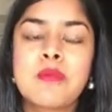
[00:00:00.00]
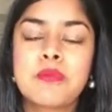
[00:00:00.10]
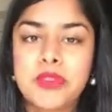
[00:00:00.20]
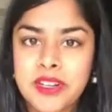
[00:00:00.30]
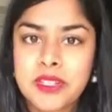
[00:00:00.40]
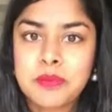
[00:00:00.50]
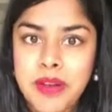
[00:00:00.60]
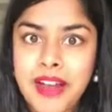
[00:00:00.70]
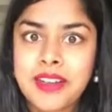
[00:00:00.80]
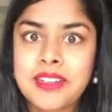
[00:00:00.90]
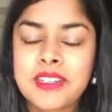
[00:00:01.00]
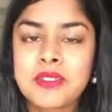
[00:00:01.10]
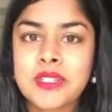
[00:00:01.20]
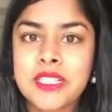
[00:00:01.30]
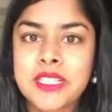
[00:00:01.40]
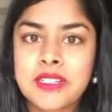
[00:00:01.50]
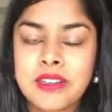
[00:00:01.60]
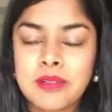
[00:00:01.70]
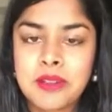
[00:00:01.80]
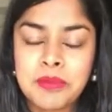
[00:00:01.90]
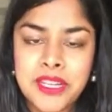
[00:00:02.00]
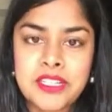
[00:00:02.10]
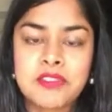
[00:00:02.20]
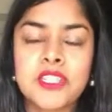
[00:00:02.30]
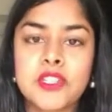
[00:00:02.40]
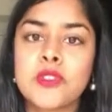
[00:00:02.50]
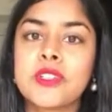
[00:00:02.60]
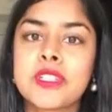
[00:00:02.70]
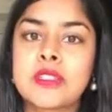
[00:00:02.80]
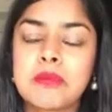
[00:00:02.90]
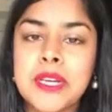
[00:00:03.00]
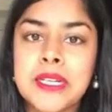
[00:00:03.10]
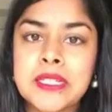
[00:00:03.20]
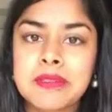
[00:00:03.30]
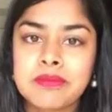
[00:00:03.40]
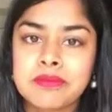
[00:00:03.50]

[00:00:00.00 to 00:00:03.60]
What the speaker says: bring us back into a place of stillness and peace.